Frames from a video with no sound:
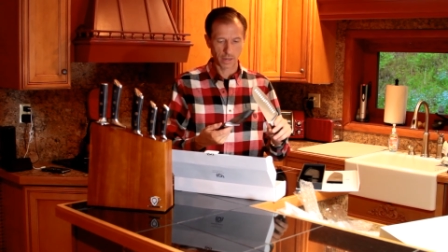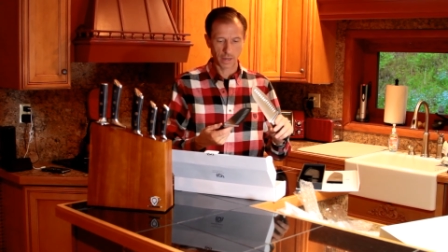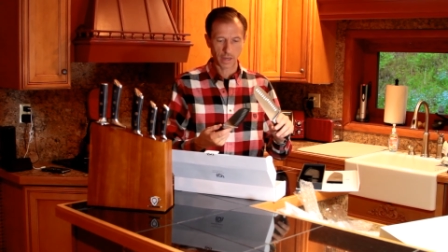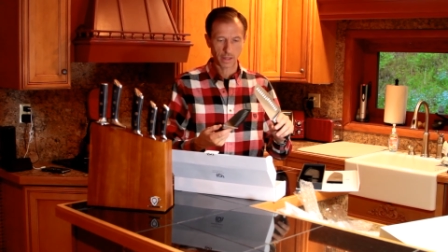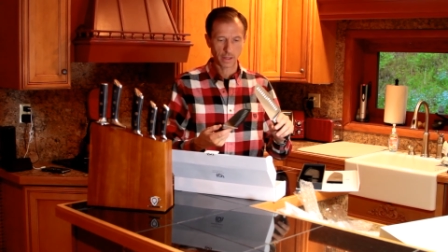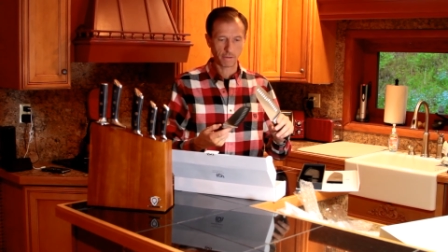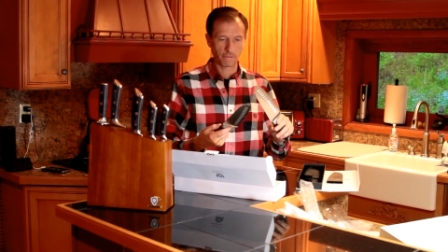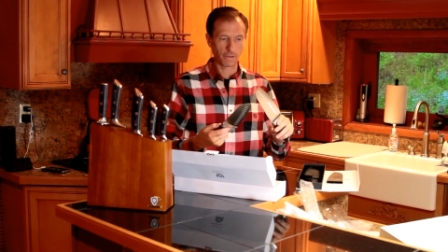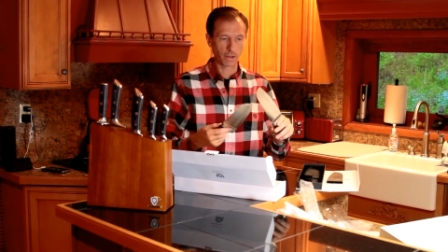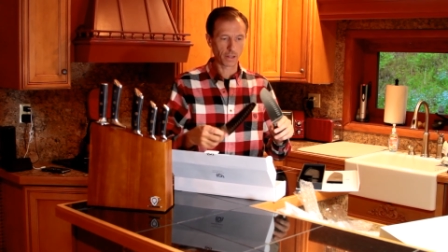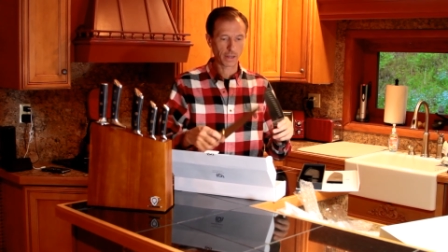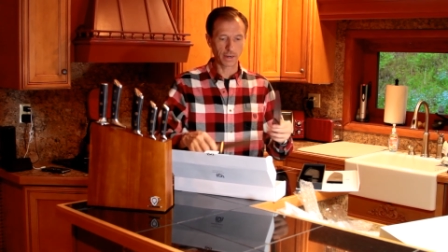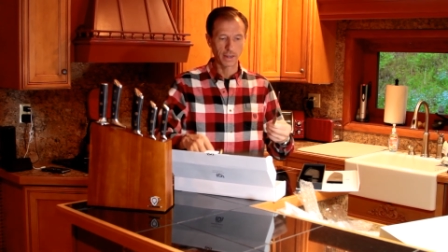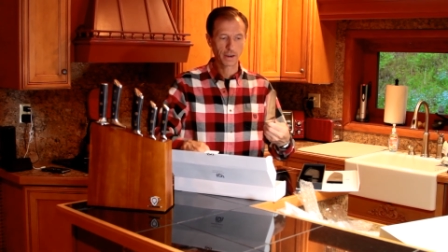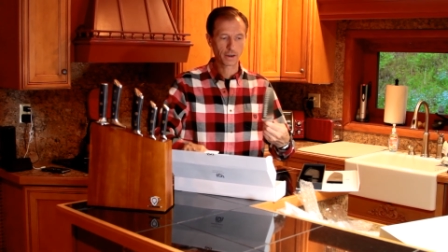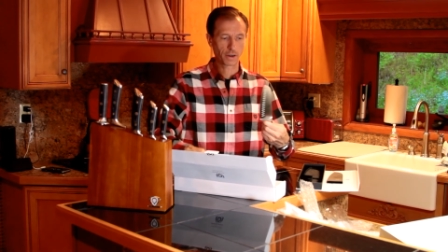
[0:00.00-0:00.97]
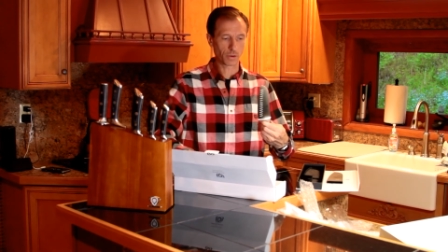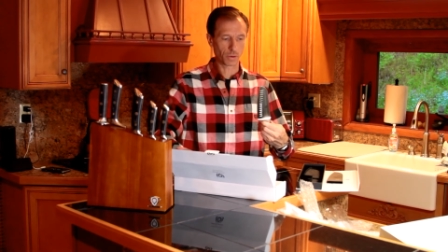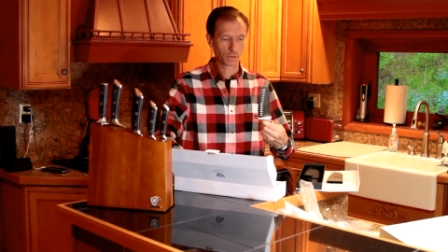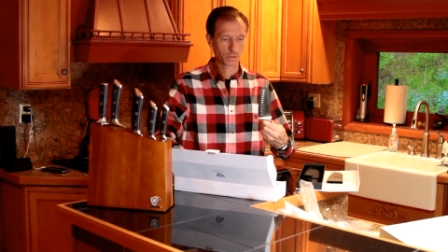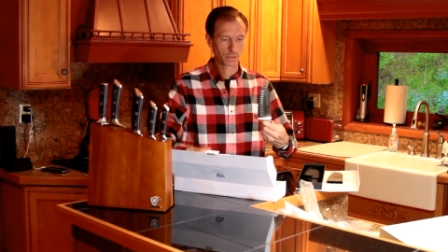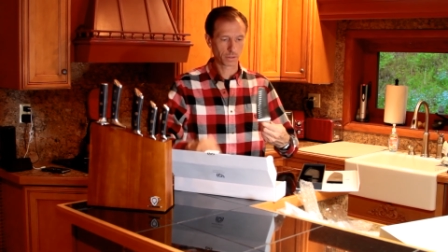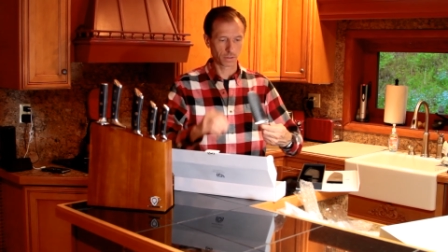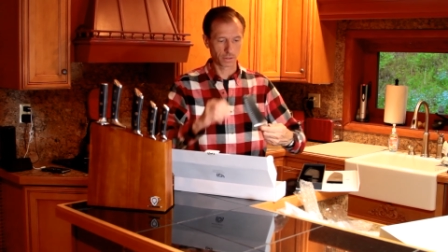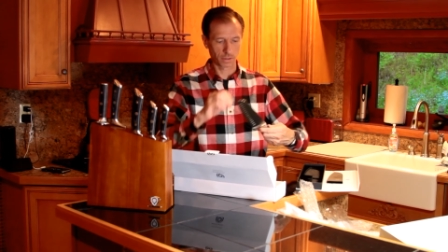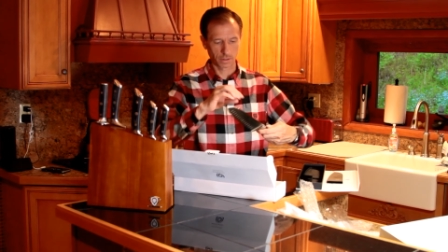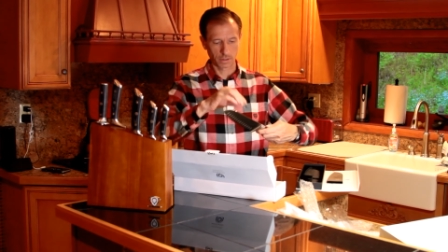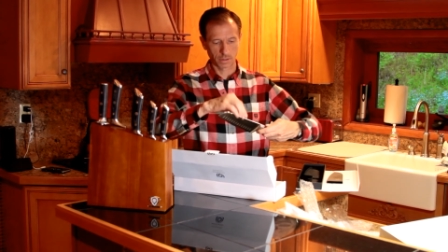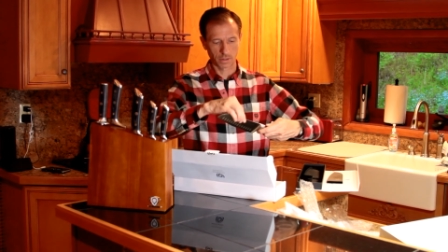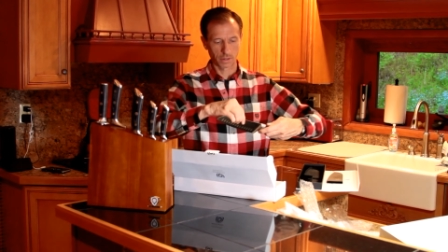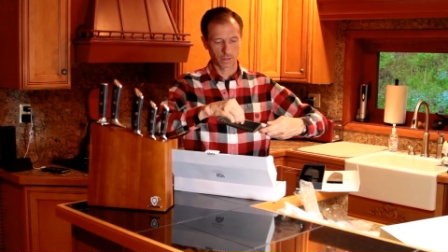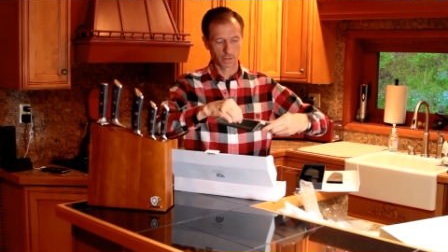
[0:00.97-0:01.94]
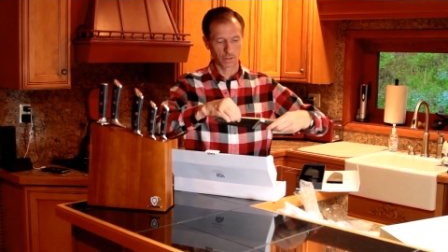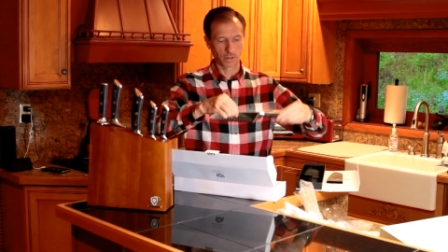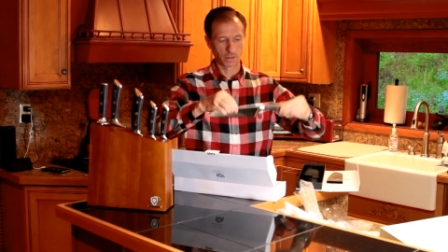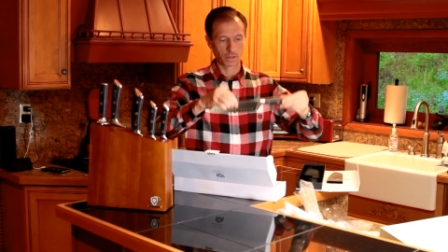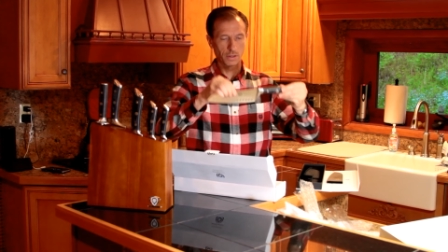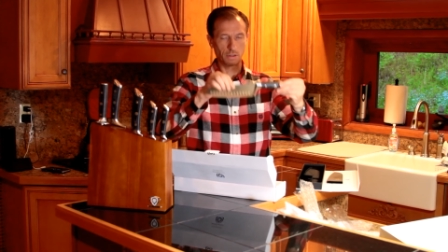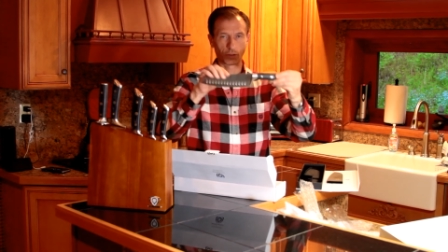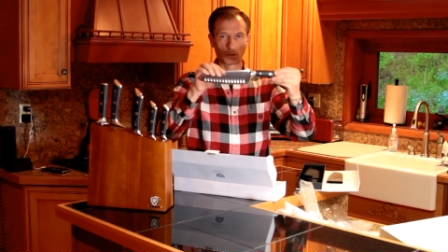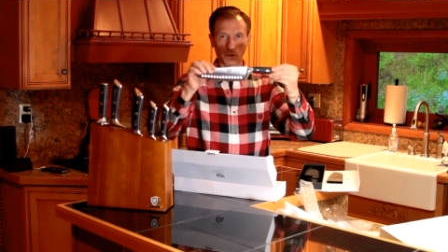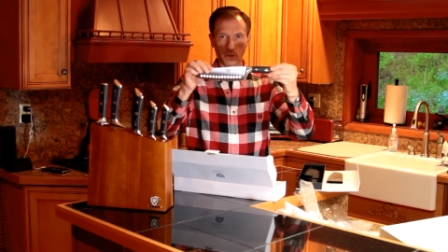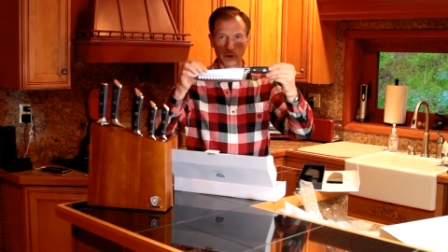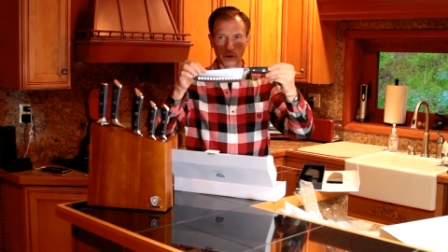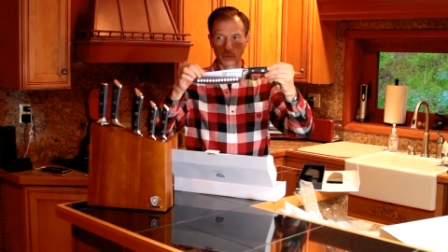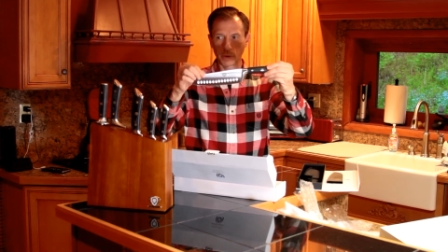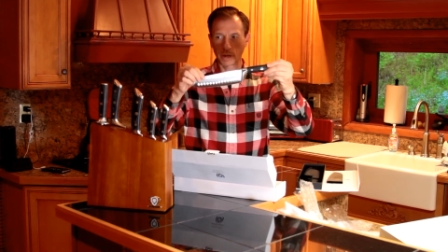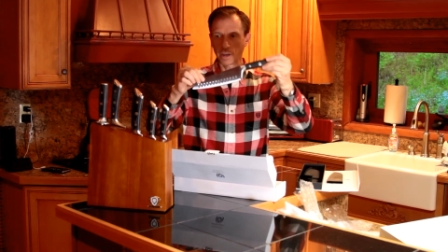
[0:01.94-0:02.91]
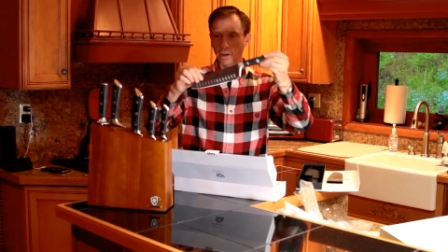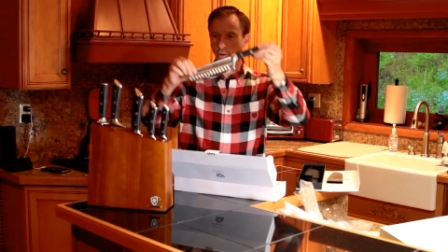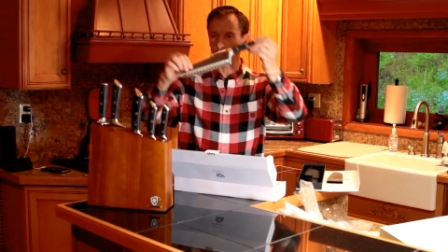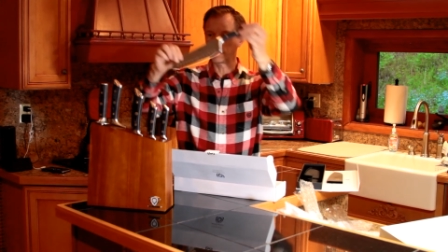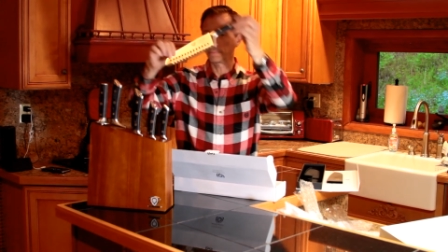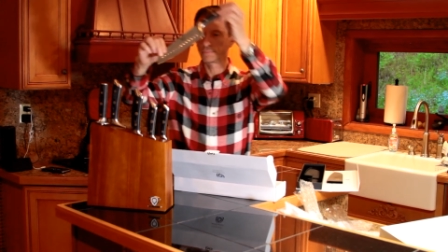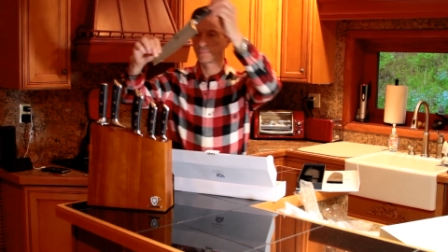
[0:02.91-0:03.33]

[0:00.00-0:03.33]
And they feel identical. So there we go.